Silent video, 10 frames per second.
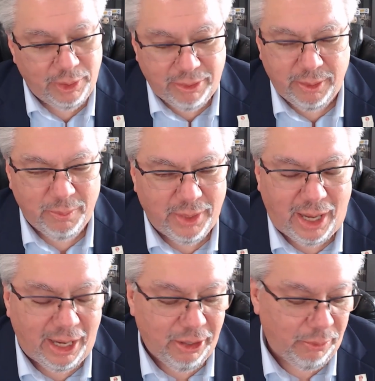with
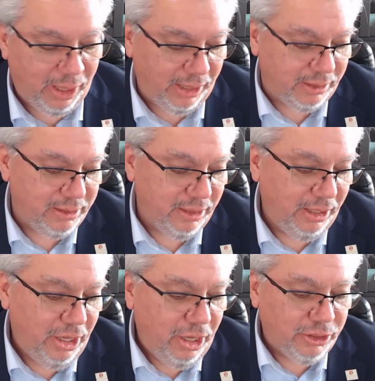the higher rates.
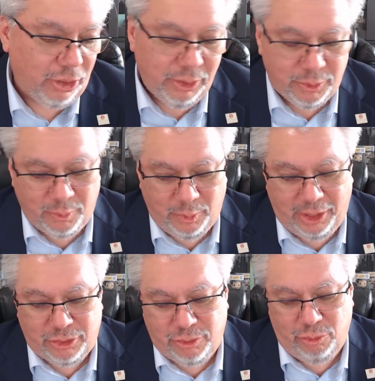So
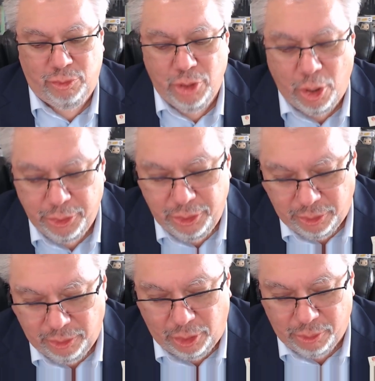it's know
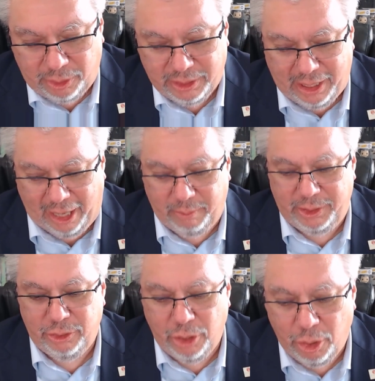your local
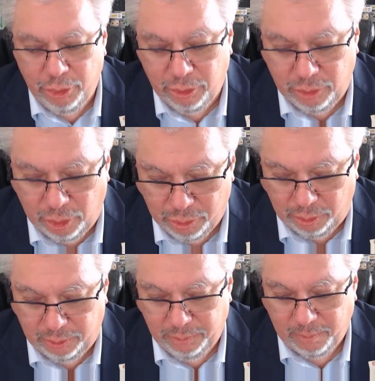economy, know your
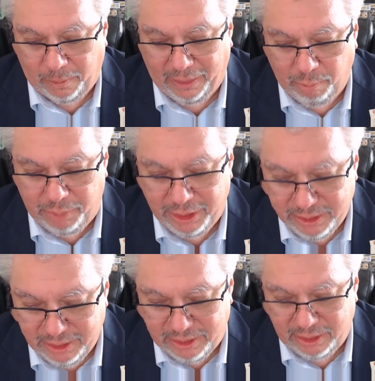local
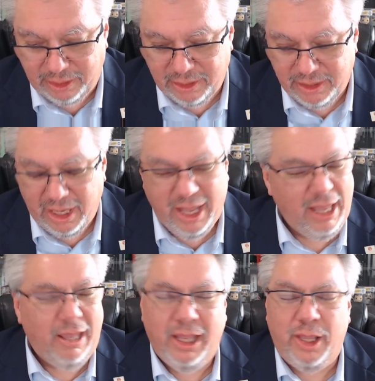businesses.
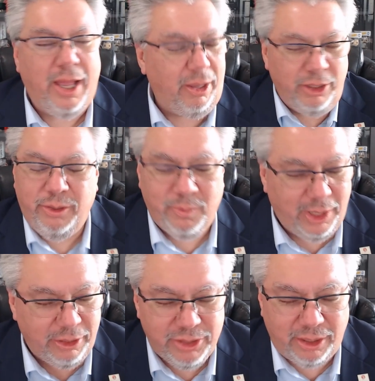
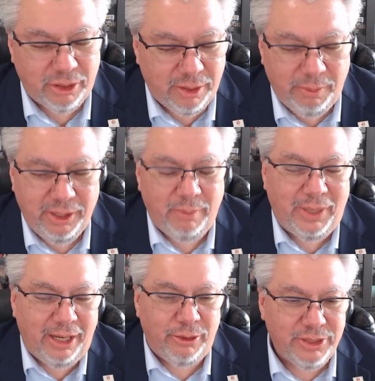Like you said, the community
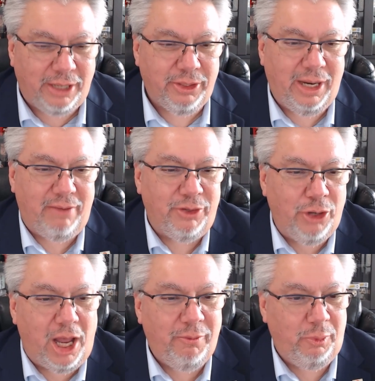bankers out there having
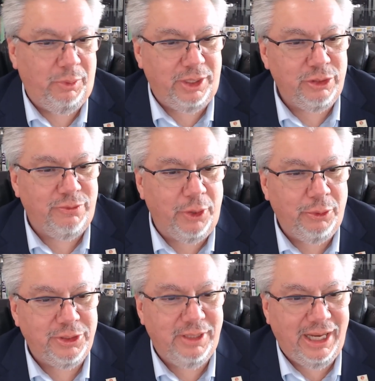coffee with these
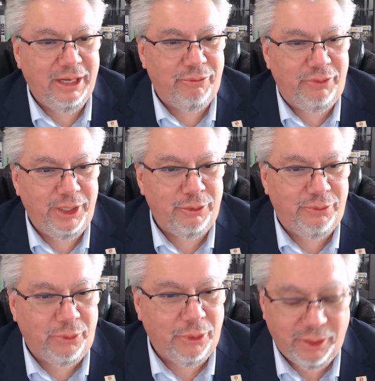folks, and they get a feel
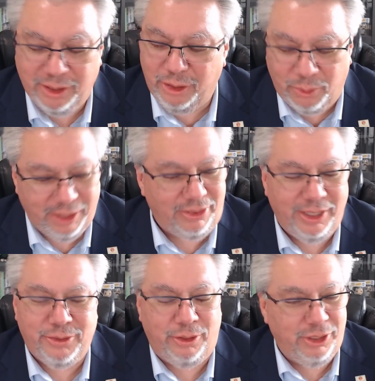for,
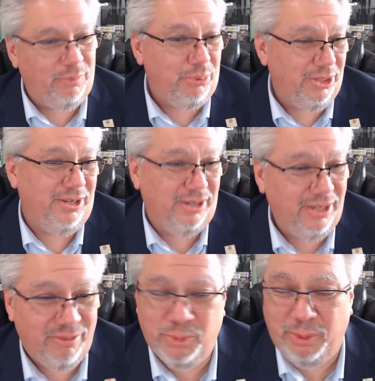things are looking pretty
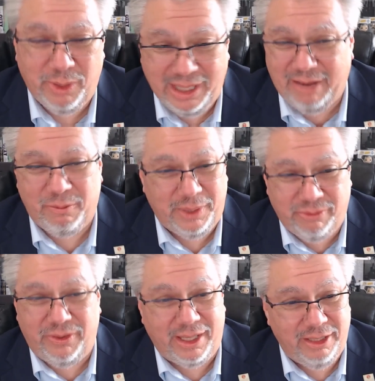good. We really haven't
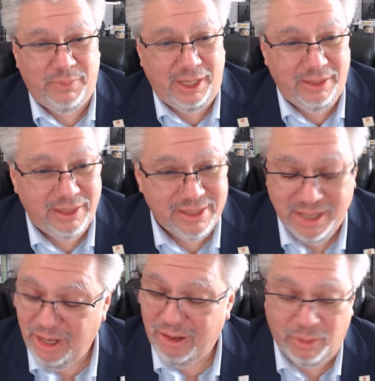been affected by
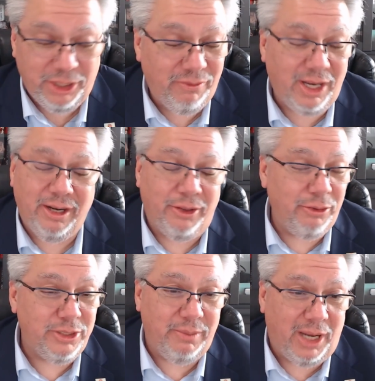this. While you've got
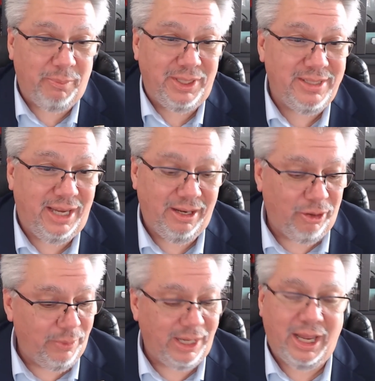others that might be
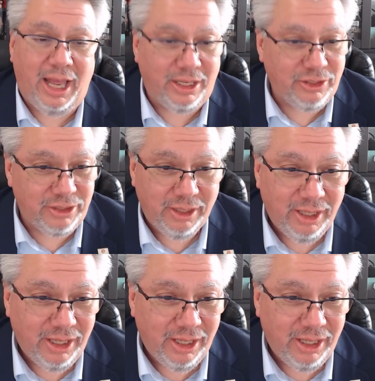saying, oh my gosh,